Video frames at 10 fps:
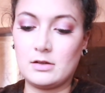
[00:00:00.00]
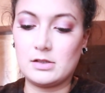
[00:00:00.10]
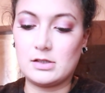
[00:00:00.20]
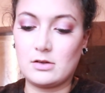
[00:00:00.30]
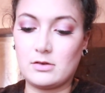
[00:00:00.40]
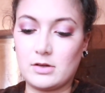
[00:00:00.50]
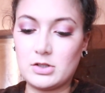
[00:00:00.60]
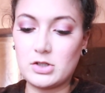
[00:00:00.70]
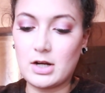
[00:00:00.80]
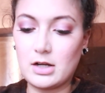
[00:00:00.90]
So I
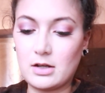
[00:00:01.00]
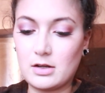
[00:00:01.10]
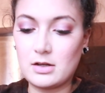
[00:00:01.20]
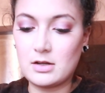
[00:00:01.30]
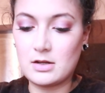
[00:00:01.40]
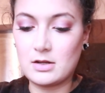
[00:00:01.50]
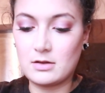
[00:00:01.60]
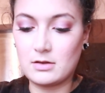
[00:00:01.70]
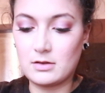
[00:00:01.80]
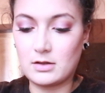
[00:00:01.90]
try to
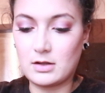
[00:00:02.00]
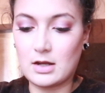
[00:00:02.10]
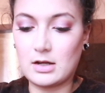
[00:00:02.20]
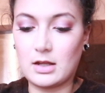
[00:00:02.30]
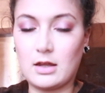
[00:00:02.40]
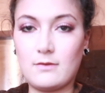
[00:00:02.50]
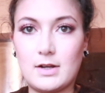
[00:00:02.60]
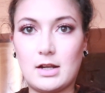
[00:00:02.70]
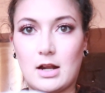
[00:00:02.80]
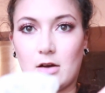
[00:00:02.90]
kind of
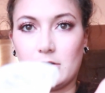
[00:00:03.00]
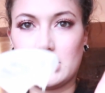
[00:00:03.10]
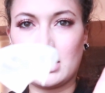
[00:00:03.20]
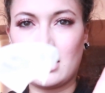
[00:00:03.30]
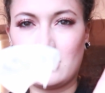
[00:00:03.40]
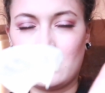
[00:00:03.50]
even it out. It's kind of